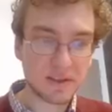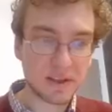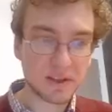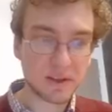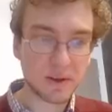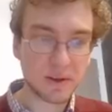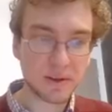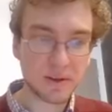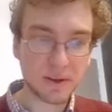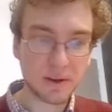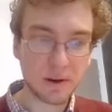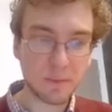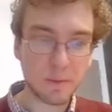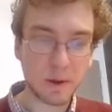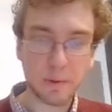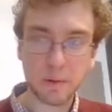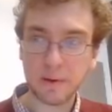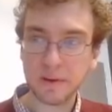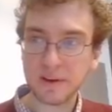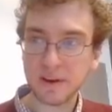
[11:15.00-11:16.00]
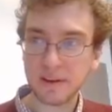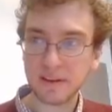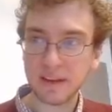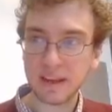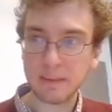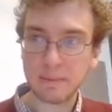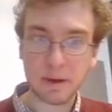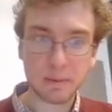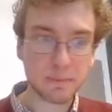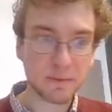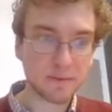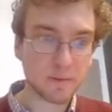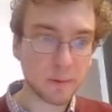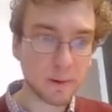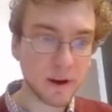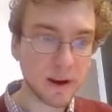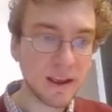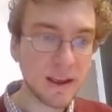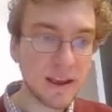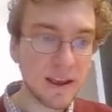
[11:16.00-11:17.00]
this good term we were talking about
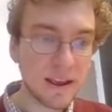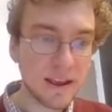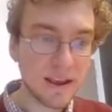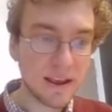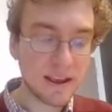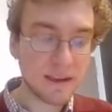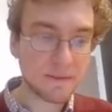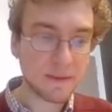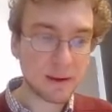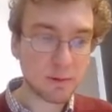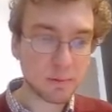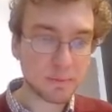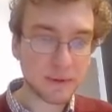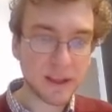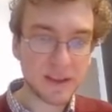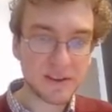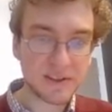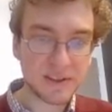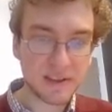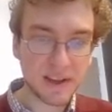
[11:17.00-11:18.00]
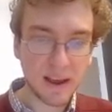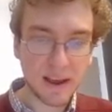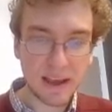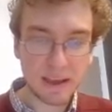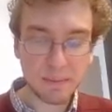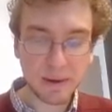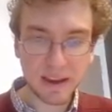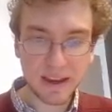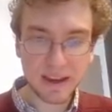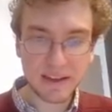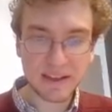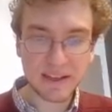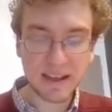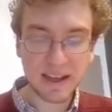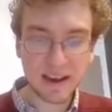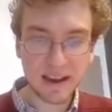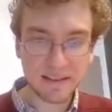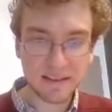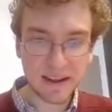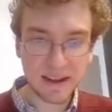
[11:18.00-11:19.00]
before, if I replace psi by e to
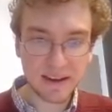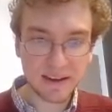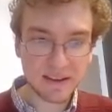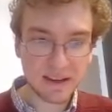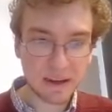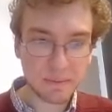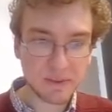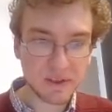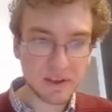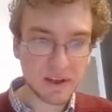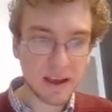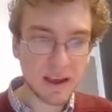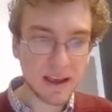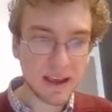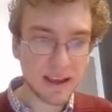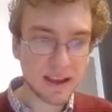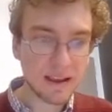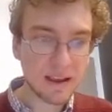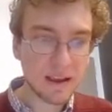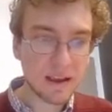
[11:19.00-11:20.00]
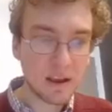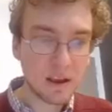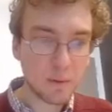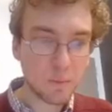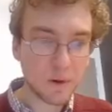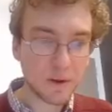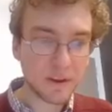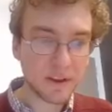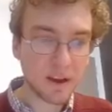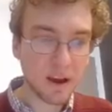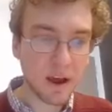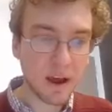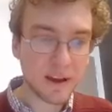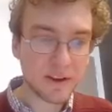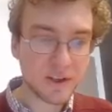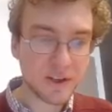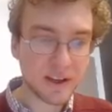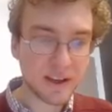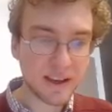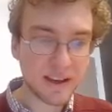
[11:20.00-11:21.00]
the I theta times psi, well, the
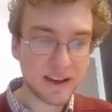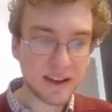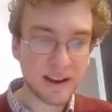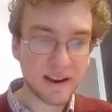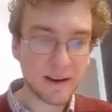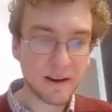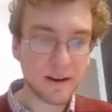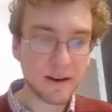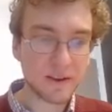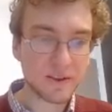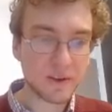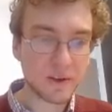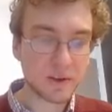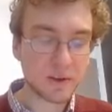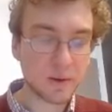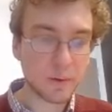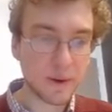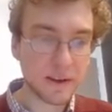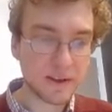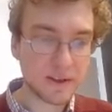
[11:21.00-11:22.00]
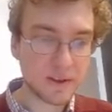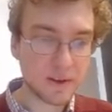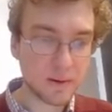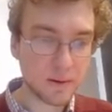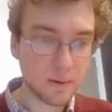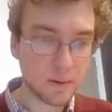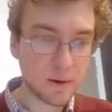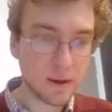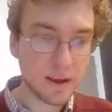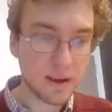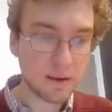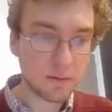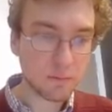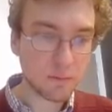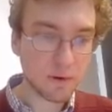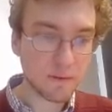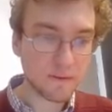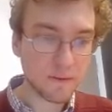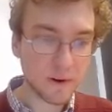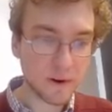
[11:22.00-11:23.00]
conjugate here is just going to
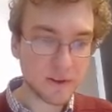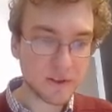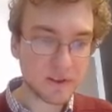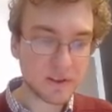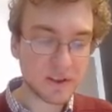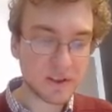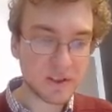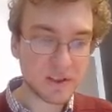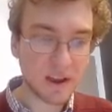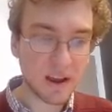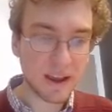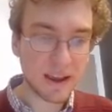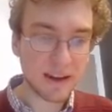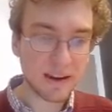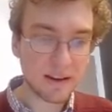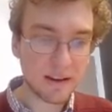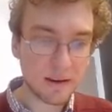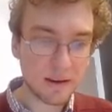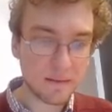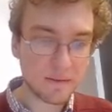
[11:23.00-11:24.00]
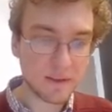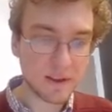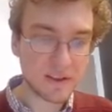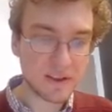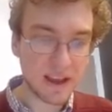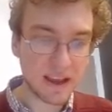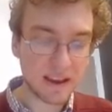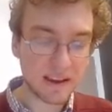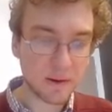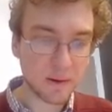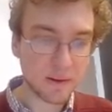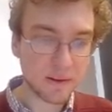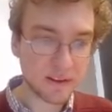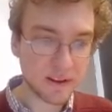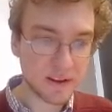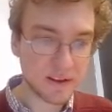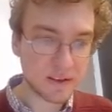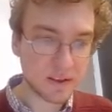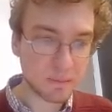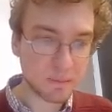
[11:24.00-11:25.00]
reverse the sign of this angle,
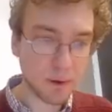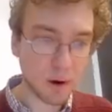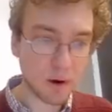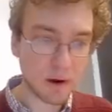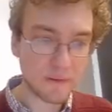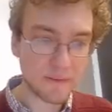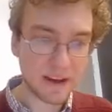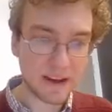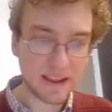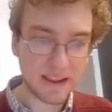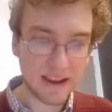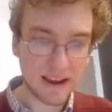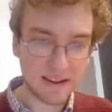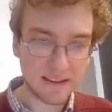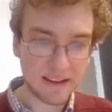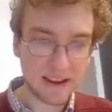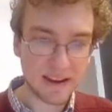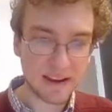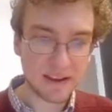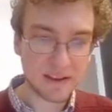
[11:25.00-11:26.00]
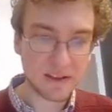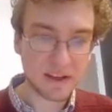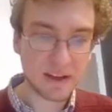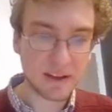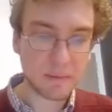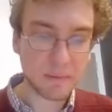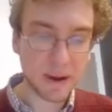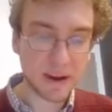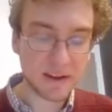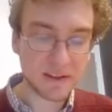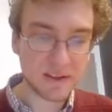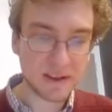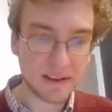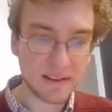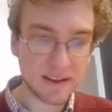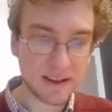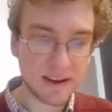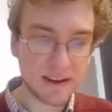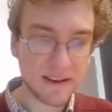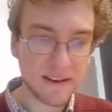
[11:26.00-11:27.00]
because the bar of e to the I theta is e to the minus I
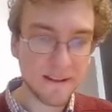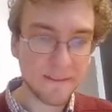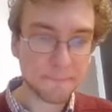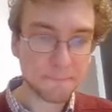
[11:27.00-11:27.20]
theta.